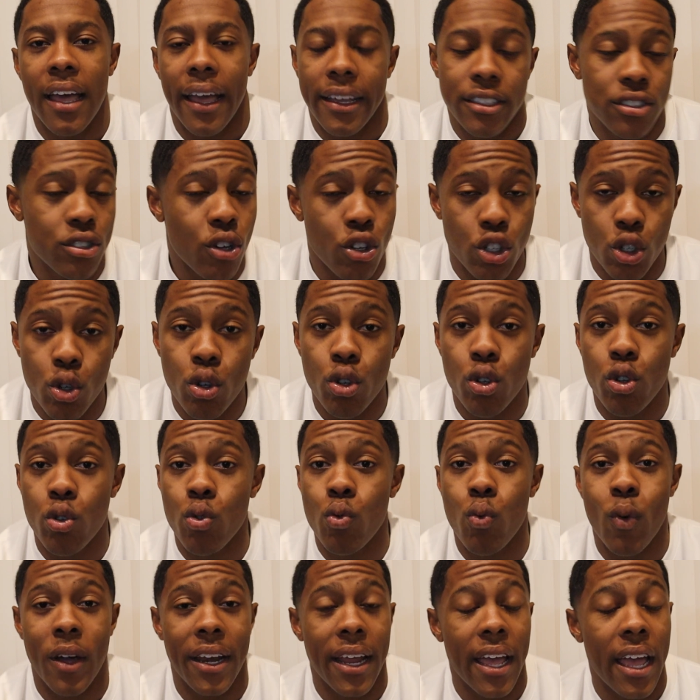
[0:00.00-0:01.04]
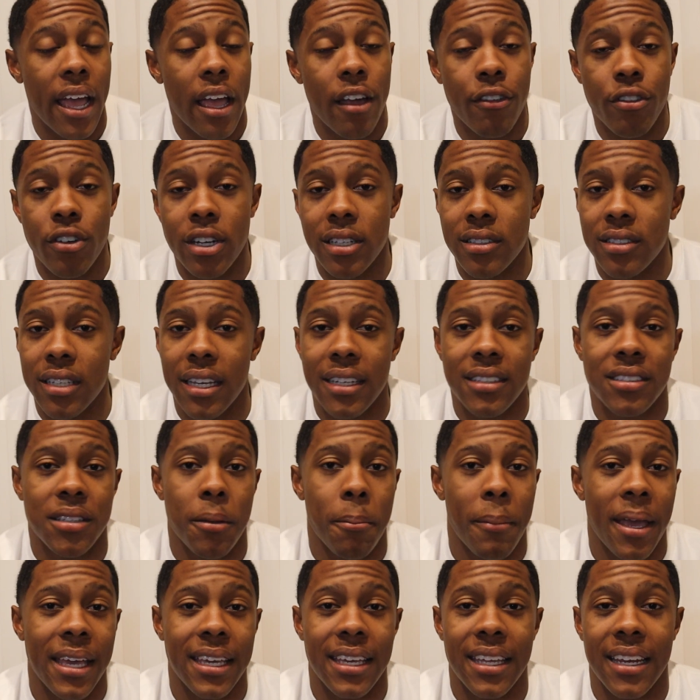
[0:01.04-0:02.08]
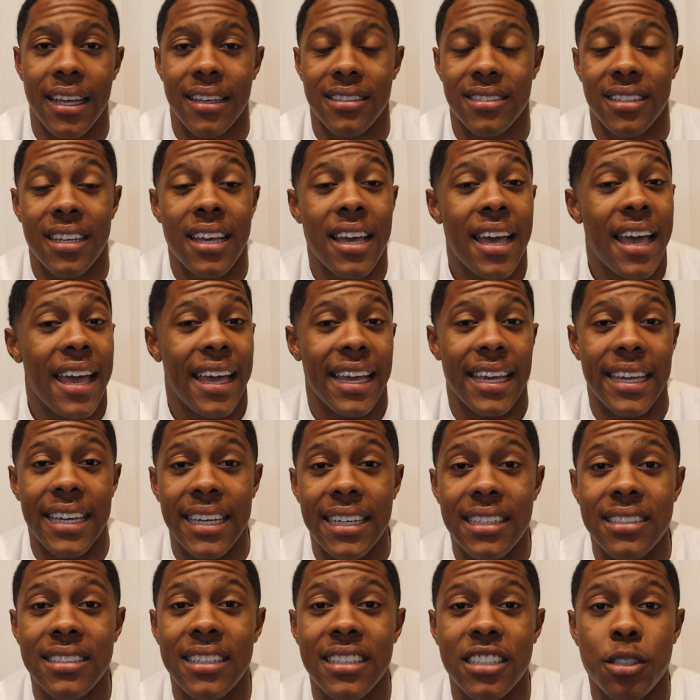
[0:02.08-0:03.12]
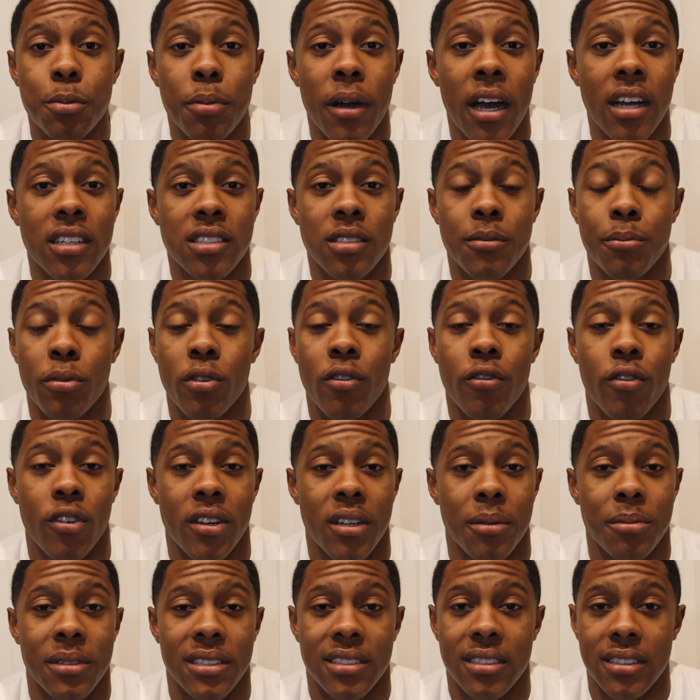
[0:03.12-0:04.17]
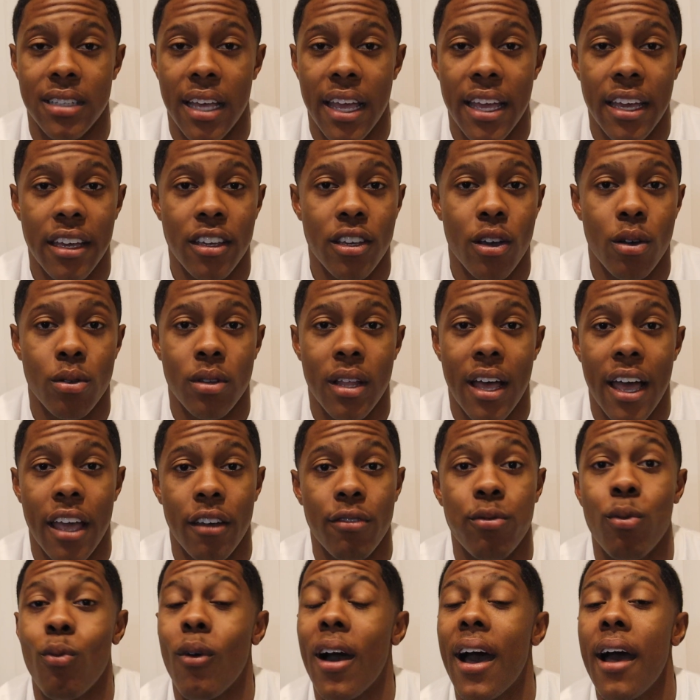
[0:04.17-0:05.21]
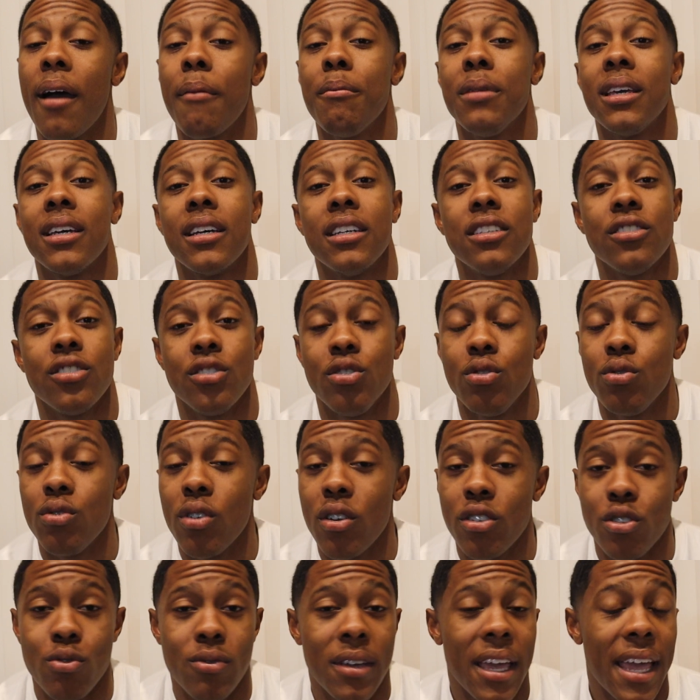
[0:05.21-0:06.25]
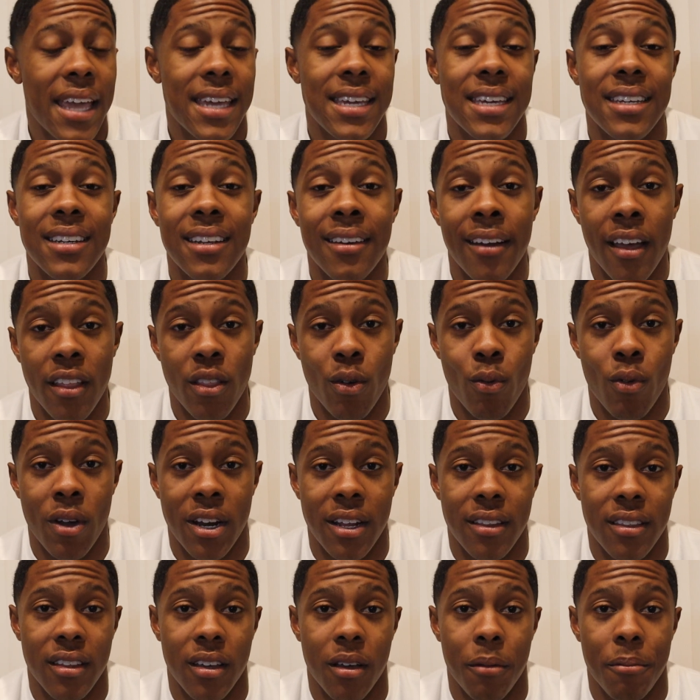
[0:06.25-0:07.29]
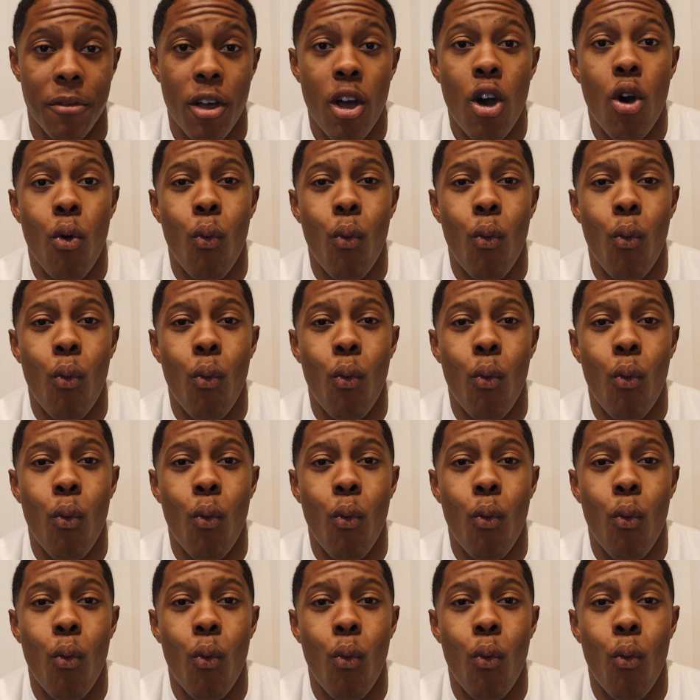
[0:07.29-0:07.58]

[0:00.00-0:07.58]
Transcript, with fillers: And so you'll do whatever it takes to make it as easy as possible for them to stay in your life. Why? Because you don't you can't get another one of them.